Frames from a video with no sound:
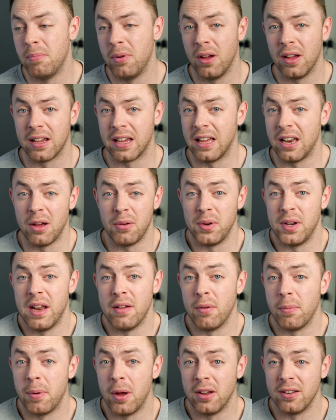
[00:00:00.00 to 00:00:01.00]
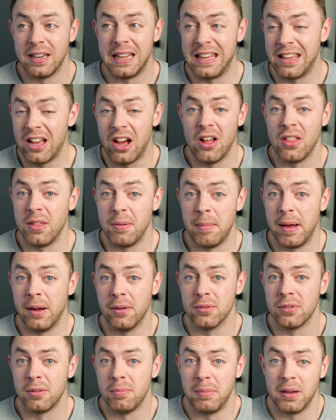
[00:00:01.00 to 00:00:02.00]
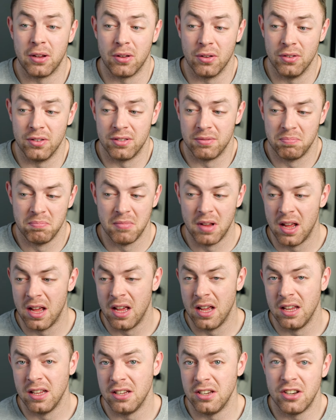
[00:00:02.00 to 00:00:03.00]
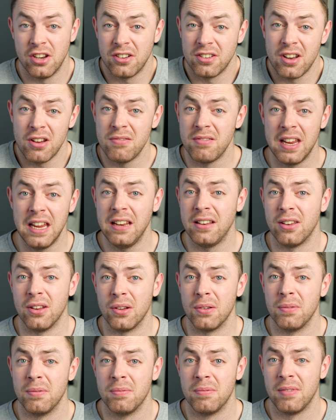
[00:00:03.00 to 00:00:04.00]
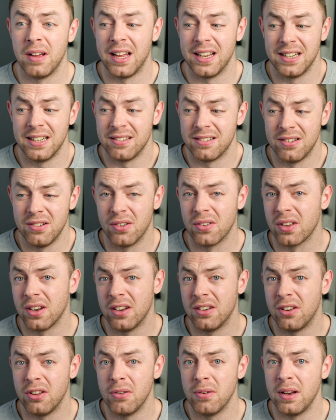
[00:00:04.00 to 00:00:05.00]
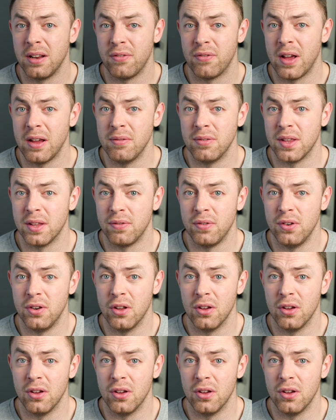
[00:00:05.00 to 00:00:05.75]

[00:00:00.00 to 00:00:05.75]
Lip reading: But again, I would never personally cut them out because you just don't need to, and it's not going to do you any favors if you